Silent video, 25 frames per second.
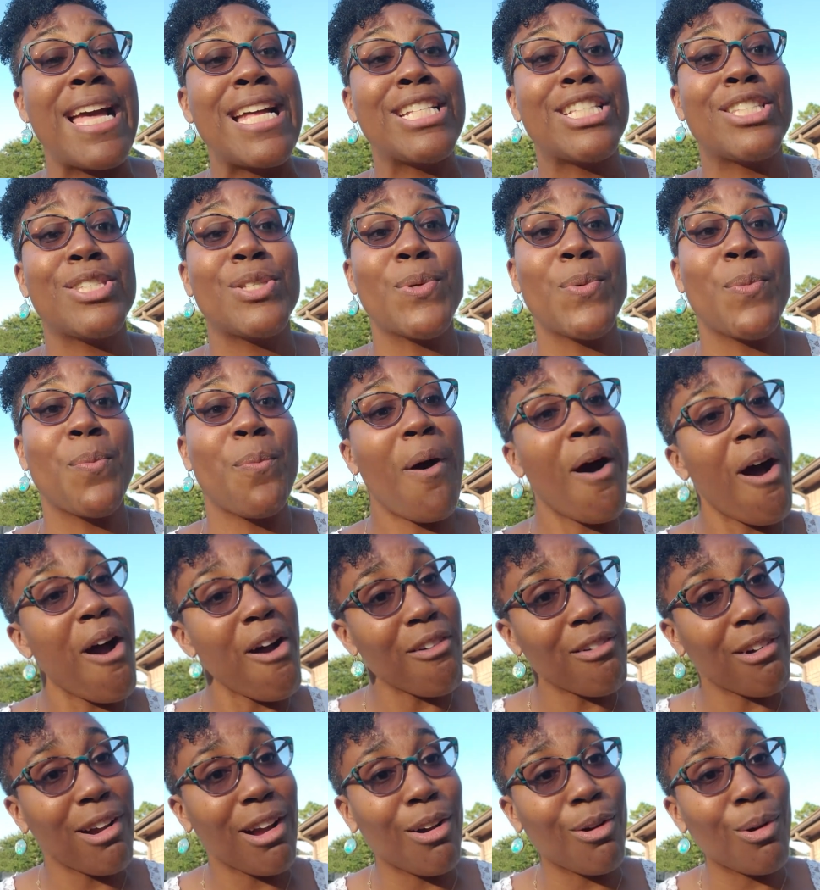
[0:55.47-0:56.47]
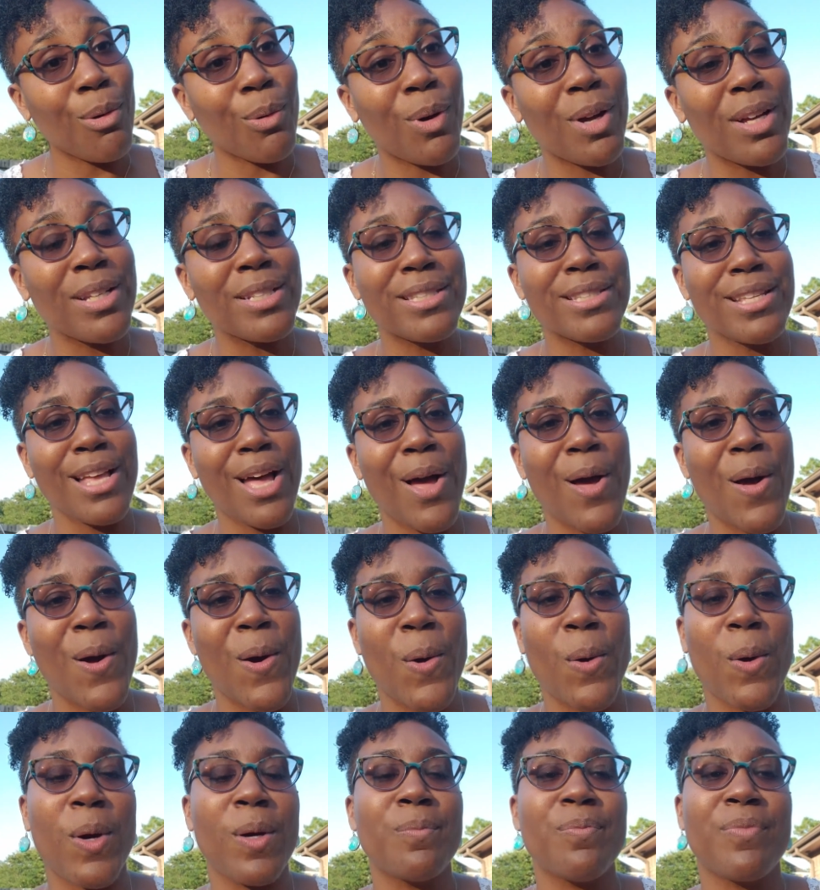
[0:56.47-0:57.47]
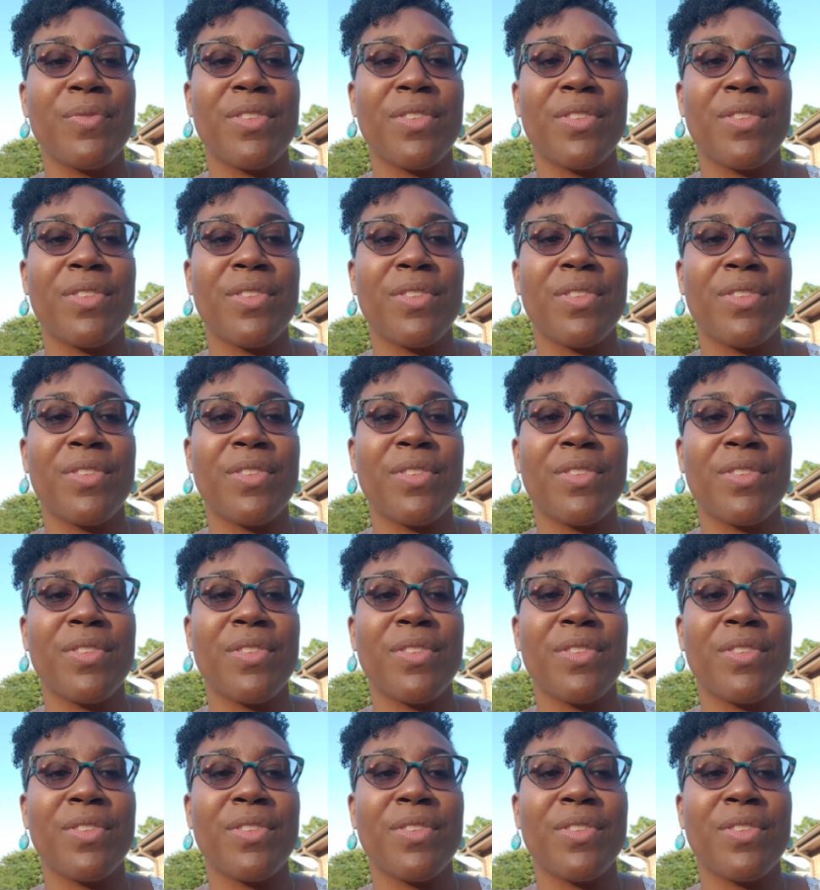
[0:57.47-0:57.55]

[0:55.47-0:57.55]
tomorrow so